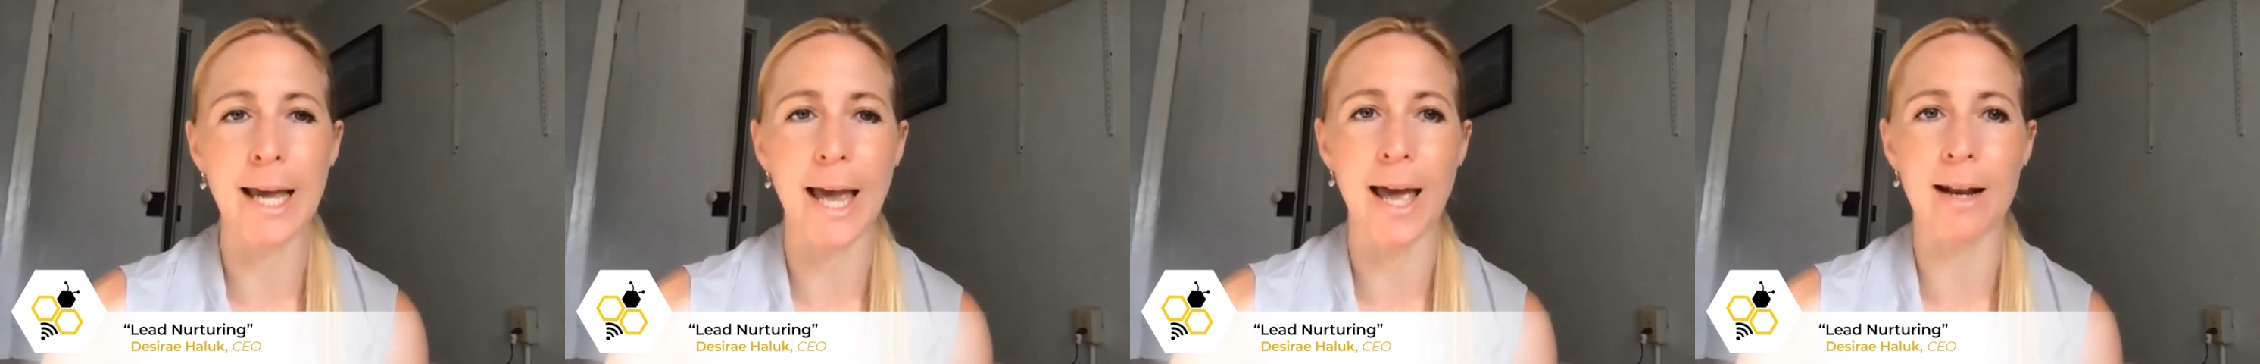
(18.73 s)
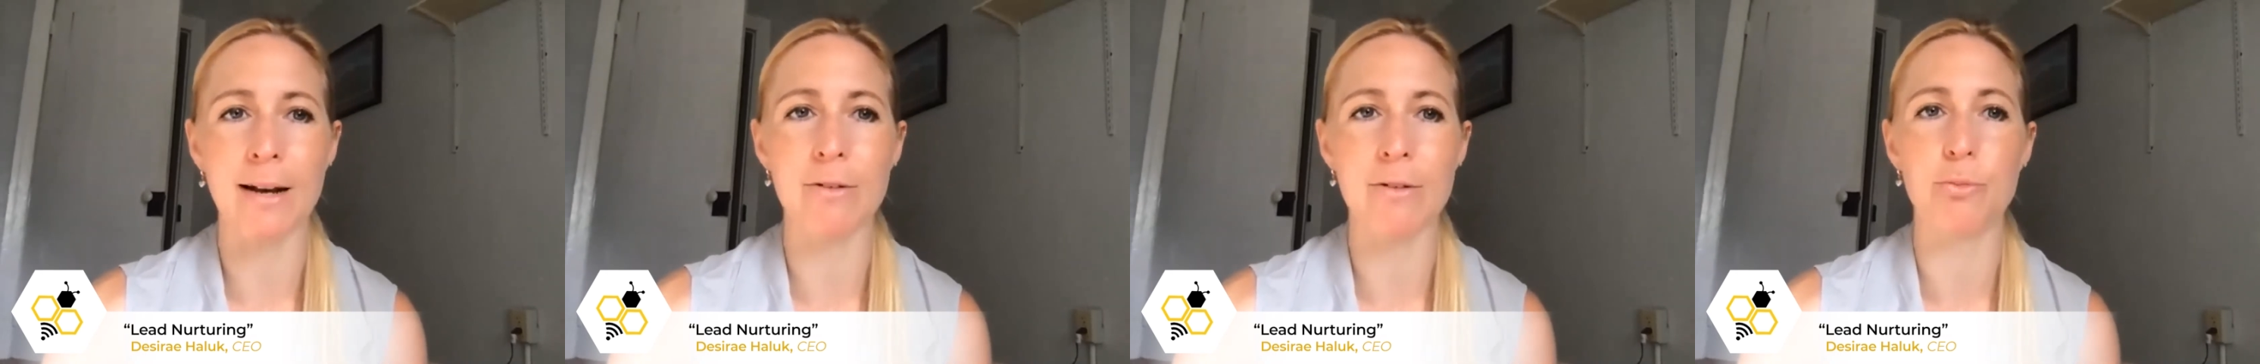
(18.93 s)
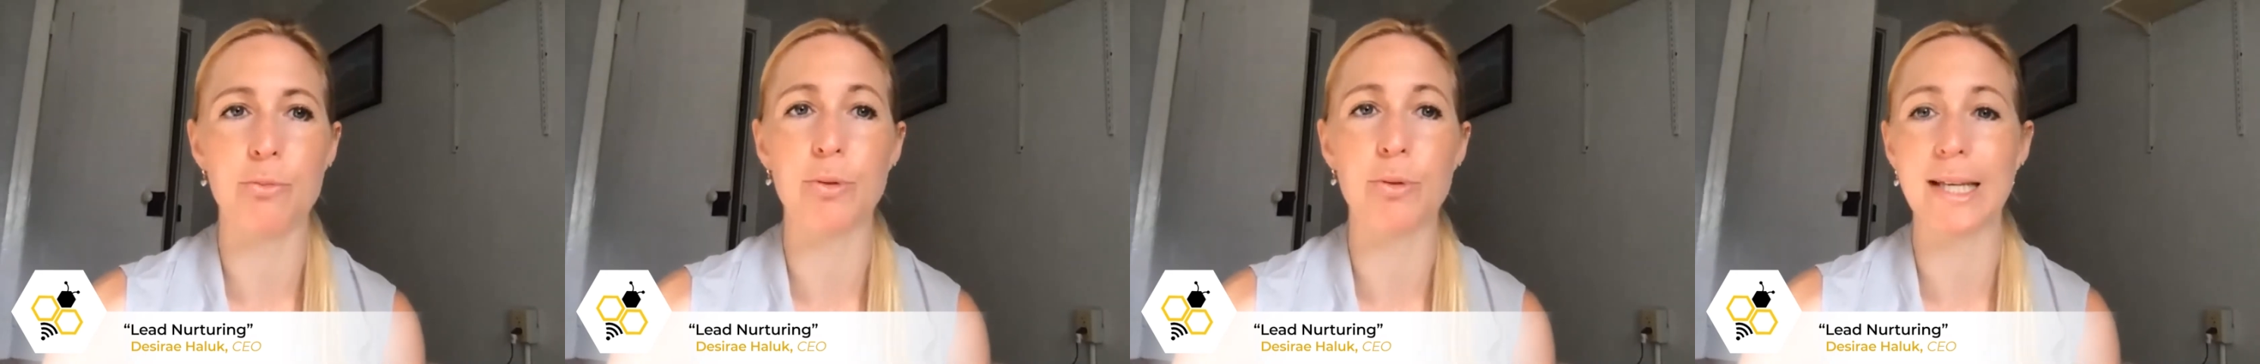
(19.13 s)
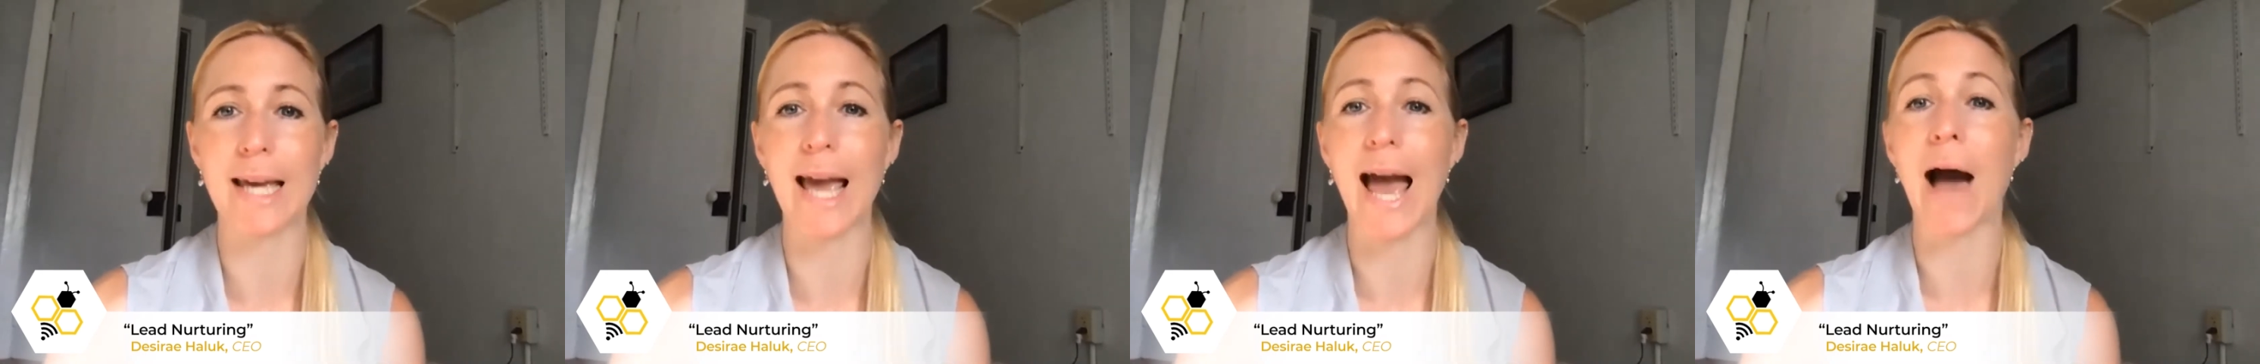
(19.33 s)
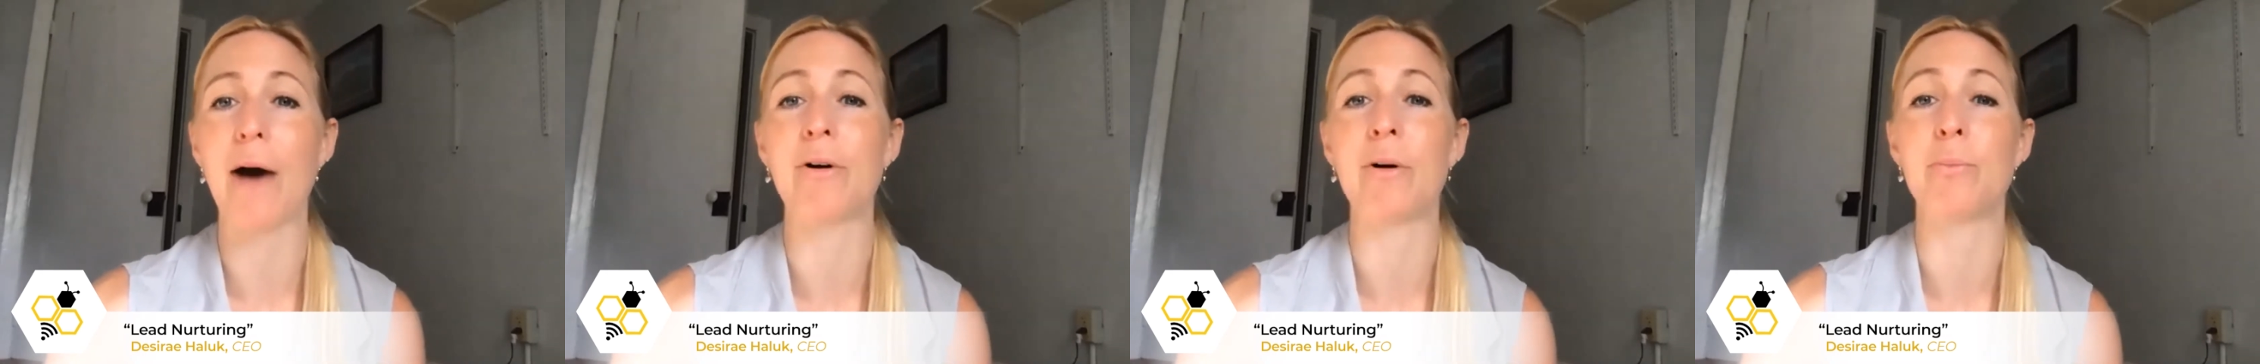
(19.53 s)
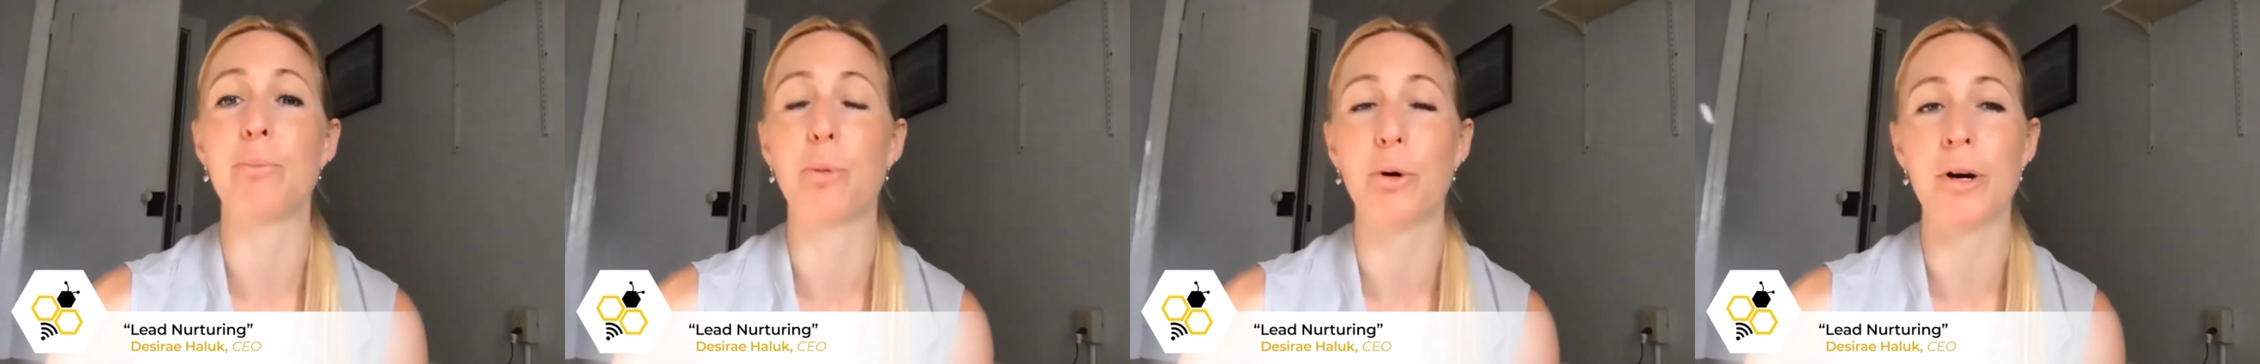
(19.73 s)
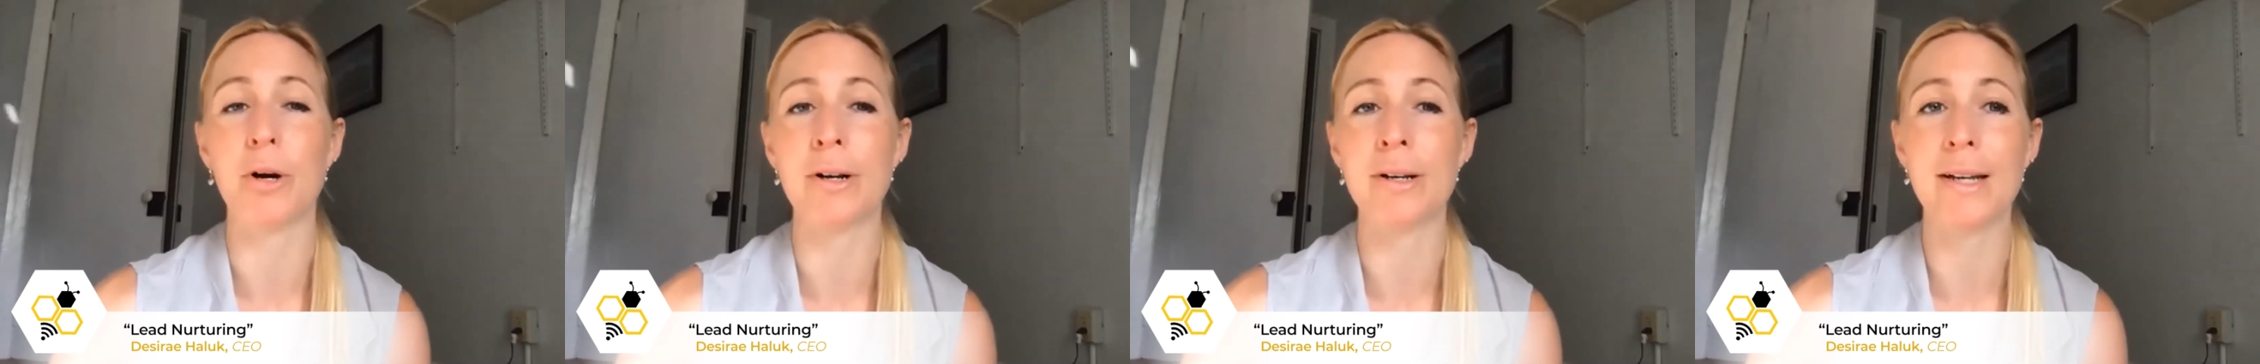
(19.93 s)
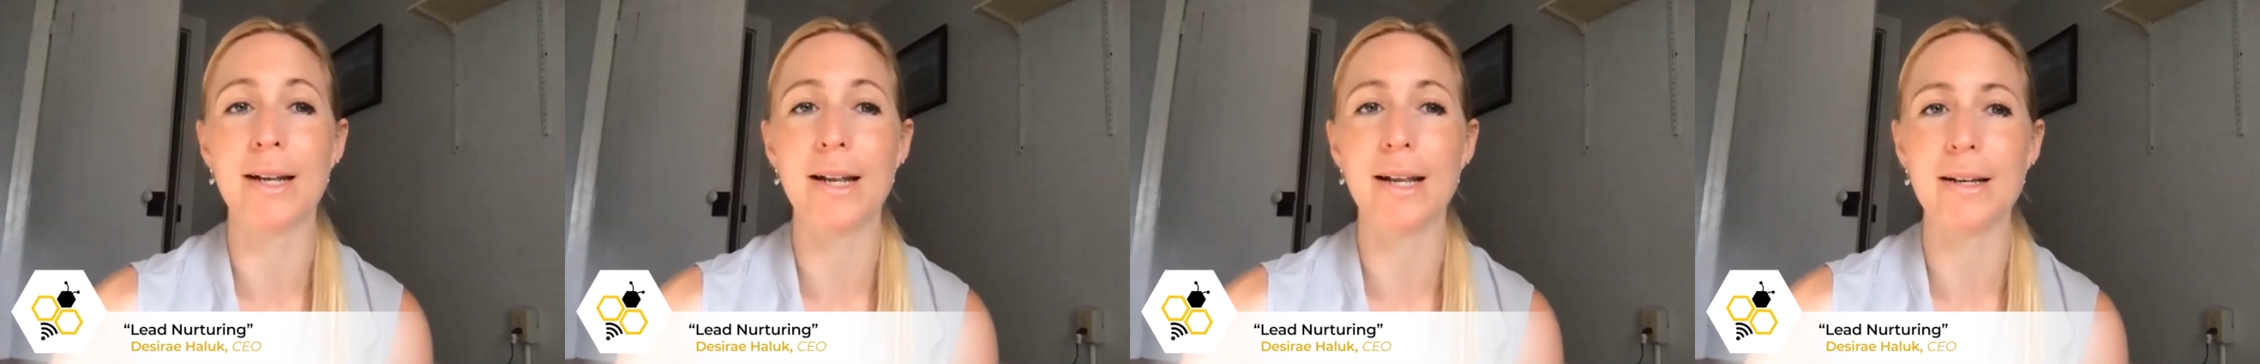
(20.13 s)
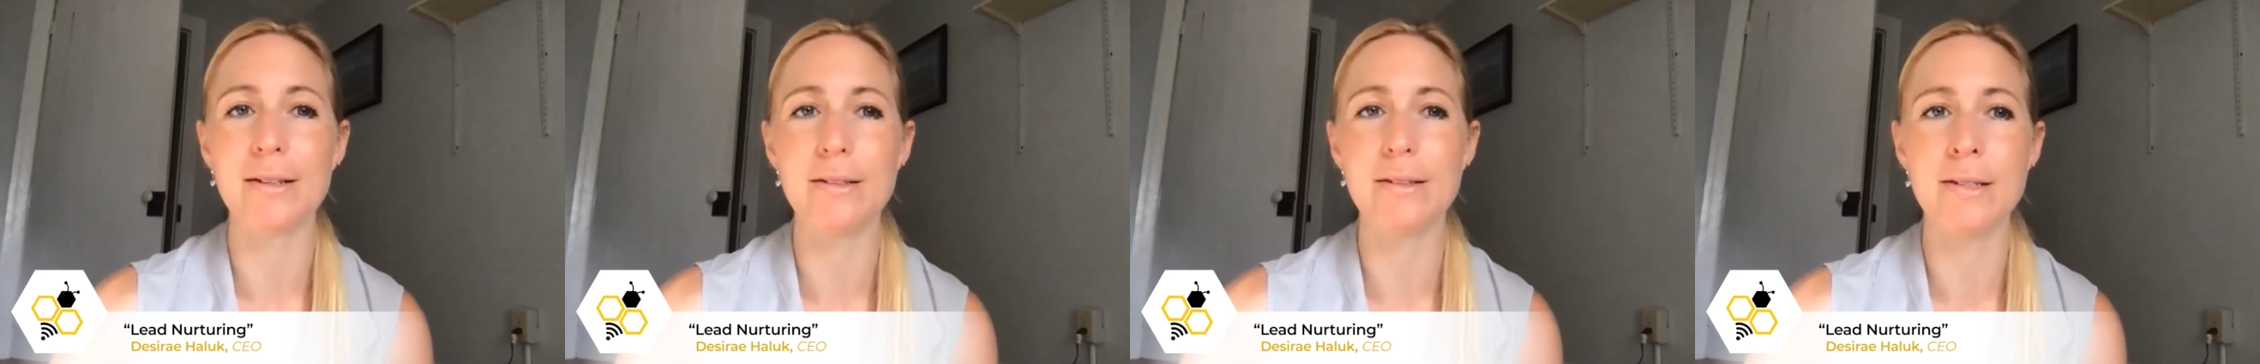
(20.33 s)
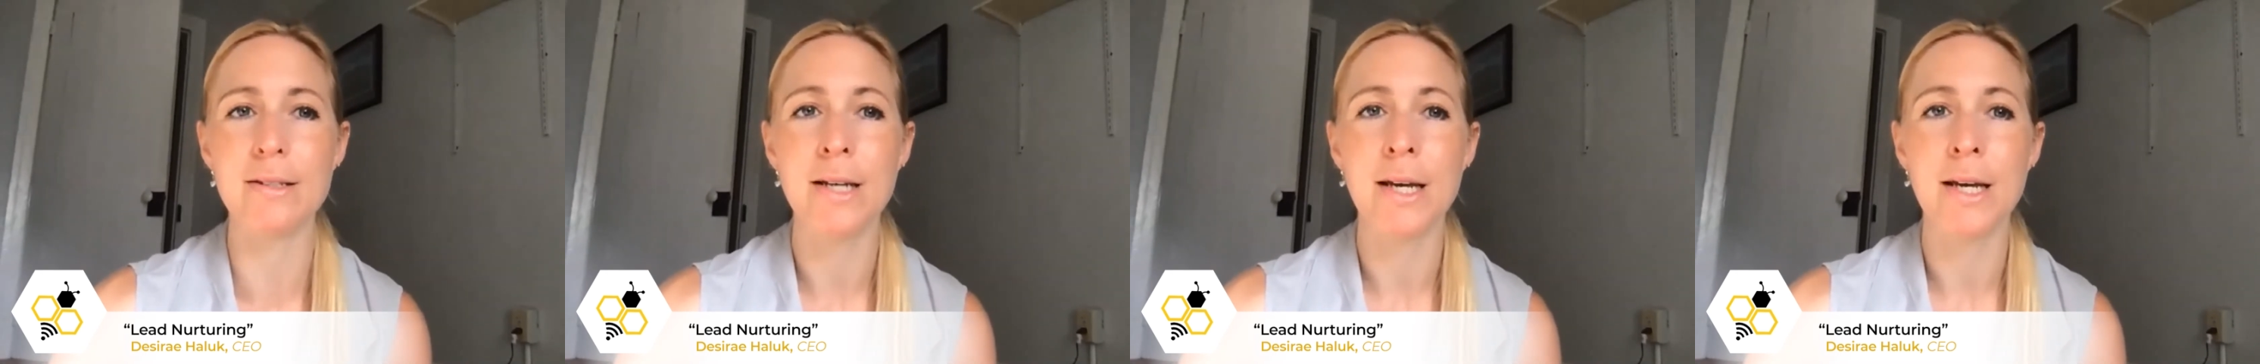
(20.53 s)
and really how important it is,